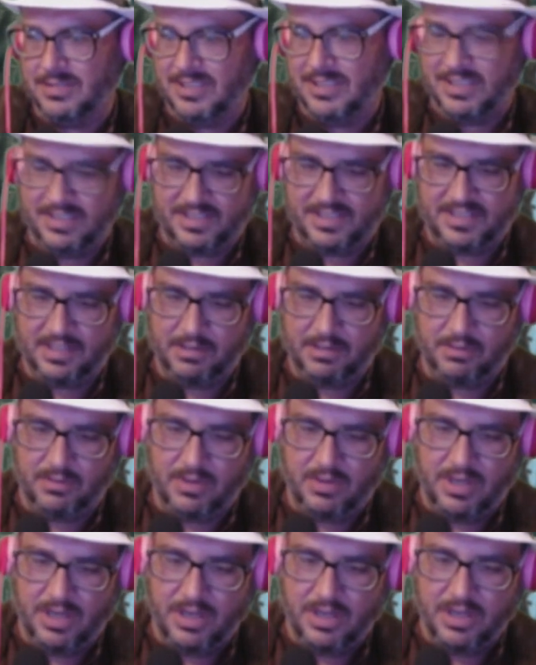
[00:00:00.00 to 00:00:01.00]
So,
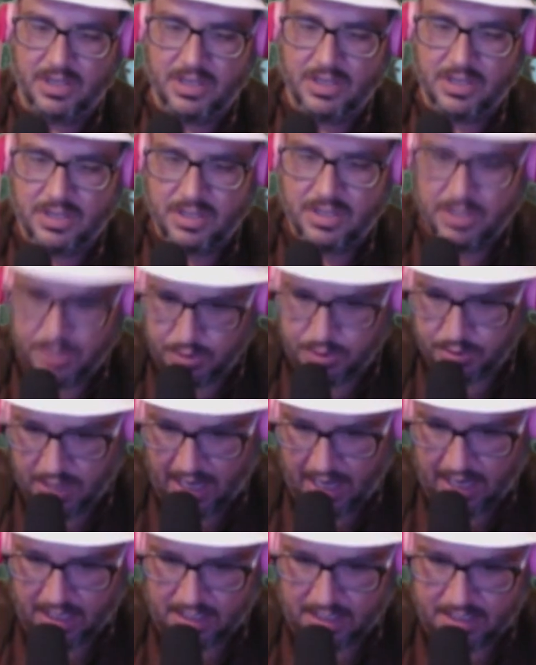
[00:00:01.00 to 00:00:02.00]
you
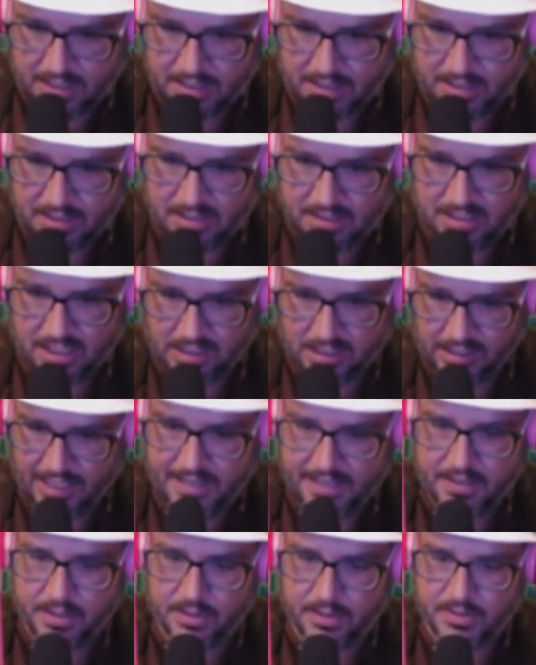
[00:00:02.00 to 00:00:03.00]
knock. A
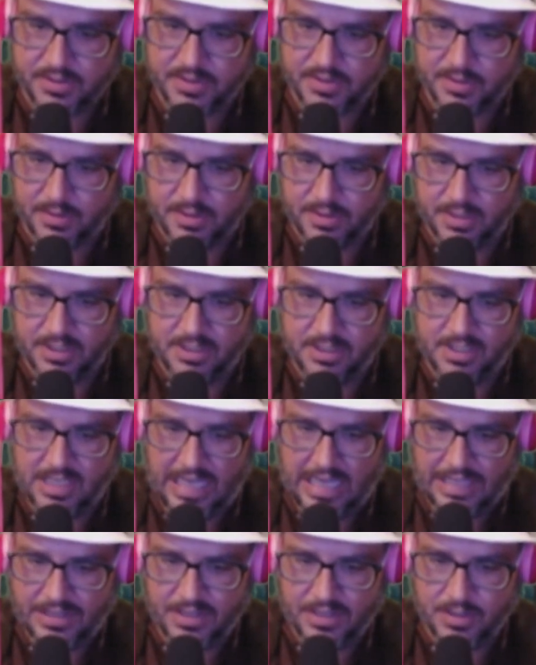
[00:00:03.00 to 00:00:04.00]
light goes on,
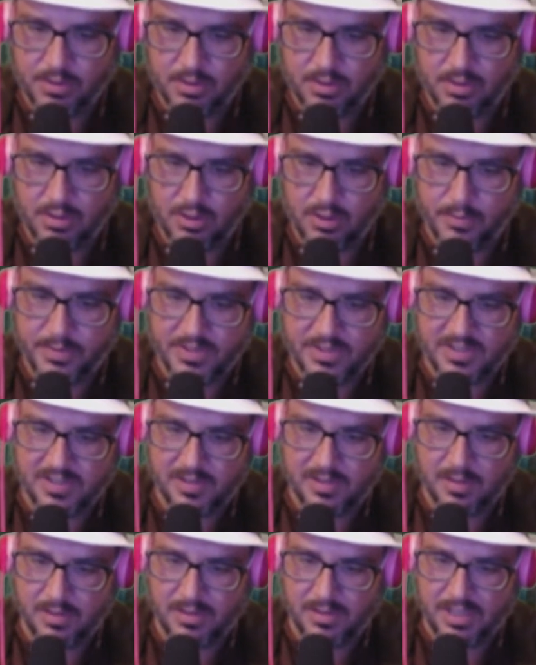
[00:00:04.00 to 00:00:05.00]
and the door opens
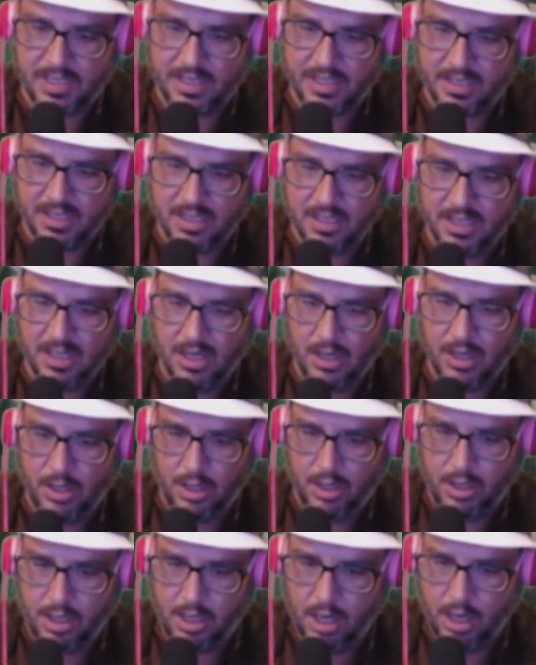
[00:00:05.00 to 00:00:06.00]
slowly.
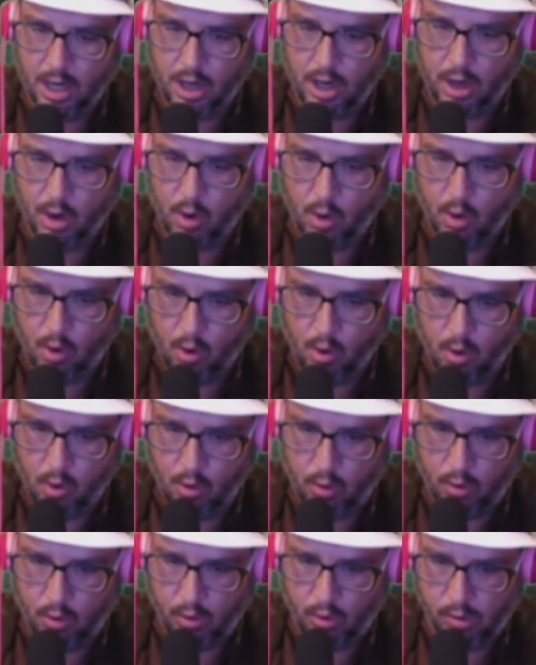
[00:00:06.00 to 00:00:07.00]

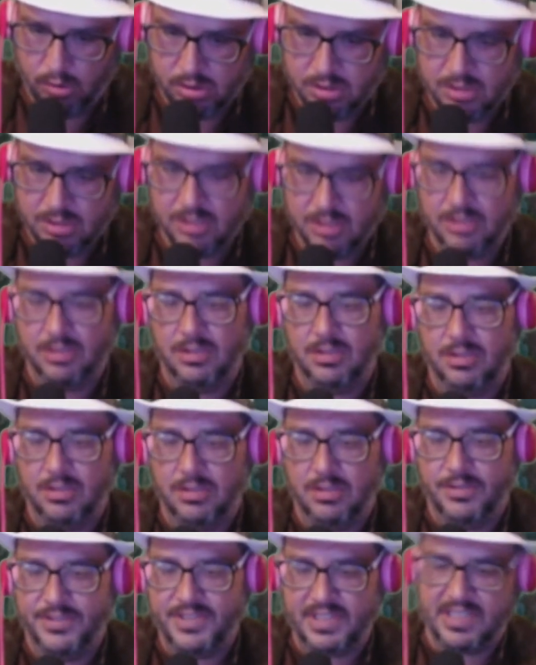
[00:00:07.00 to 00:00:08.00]
Hello,
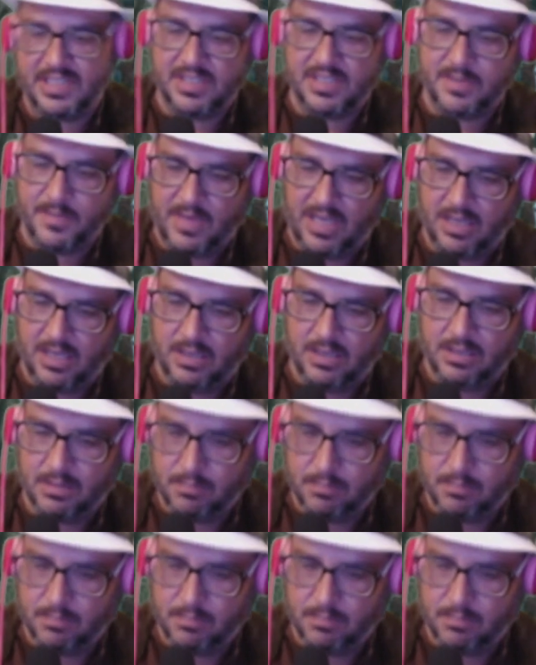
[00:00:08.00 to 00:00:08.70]
says a man.